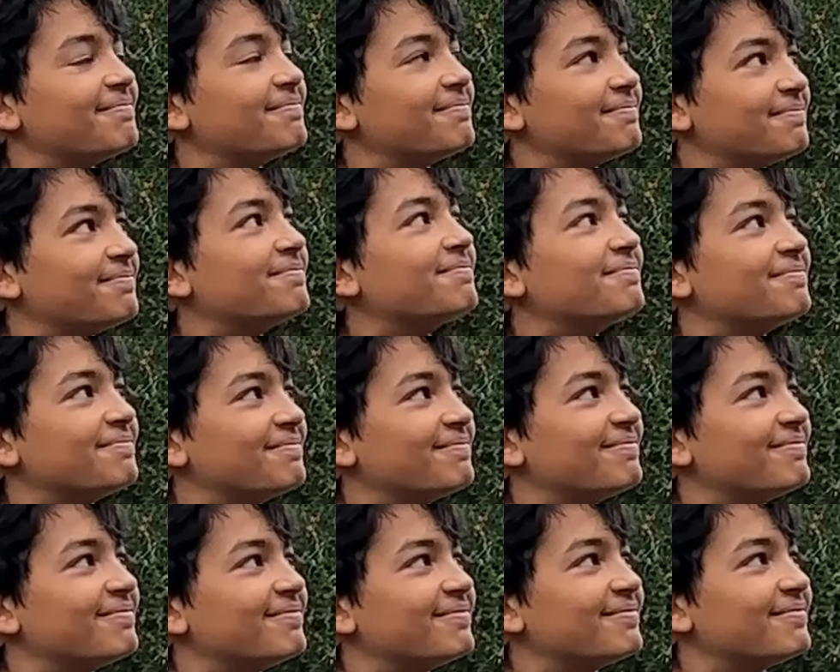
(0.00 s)

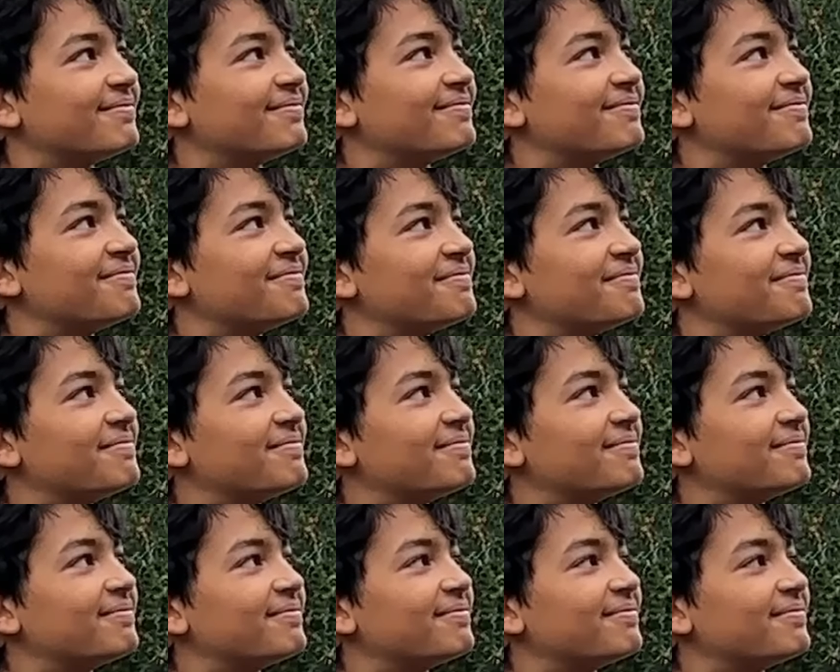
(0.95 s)

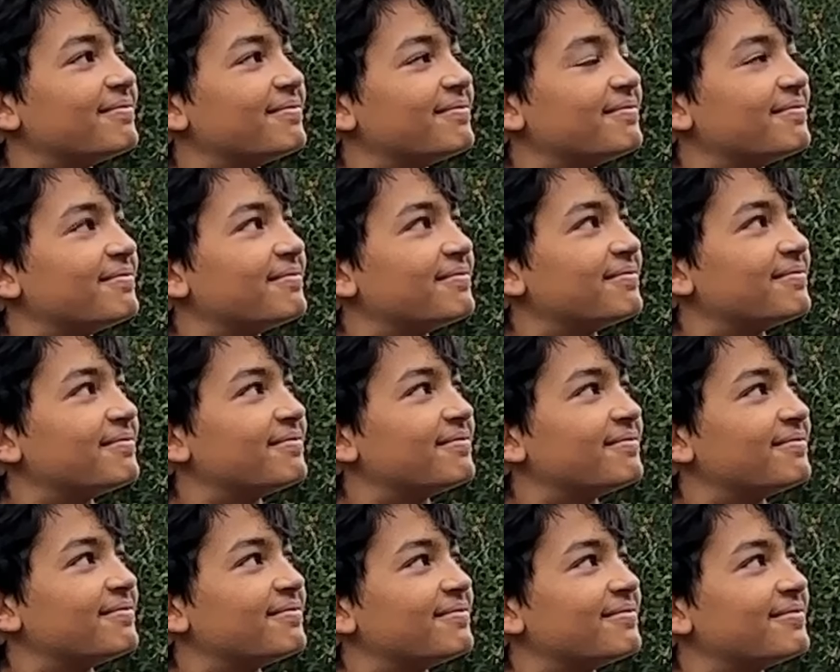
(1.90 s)

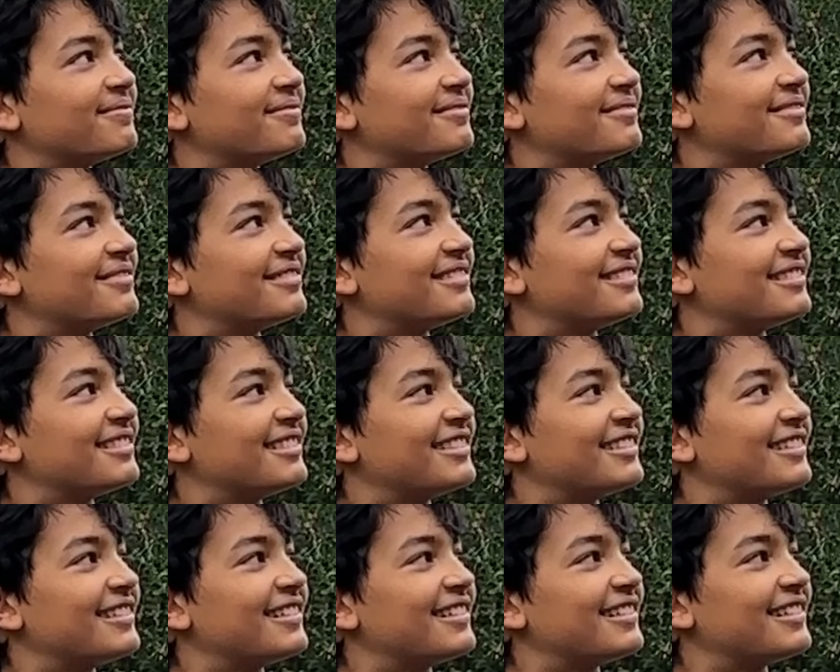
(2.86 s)

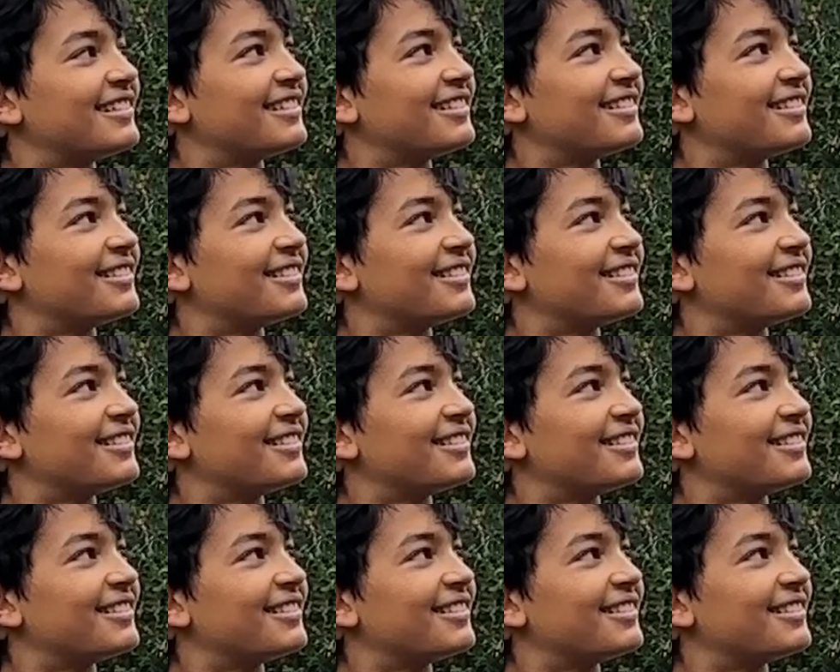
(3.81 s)
No words are spoken by the person on screen.